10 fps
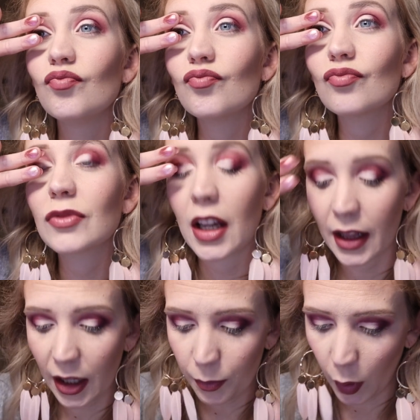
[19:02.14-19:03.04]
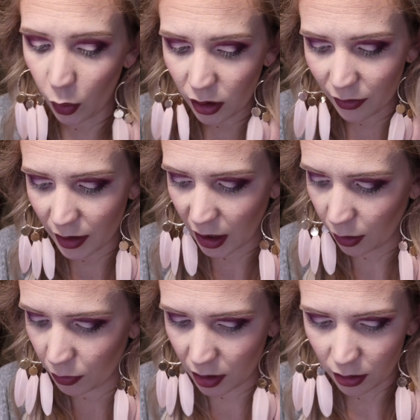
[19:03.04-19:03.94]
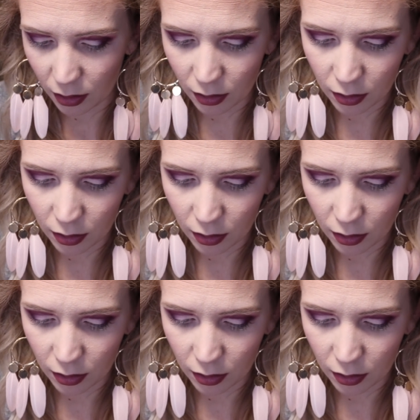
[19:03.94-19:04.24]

I like both of them.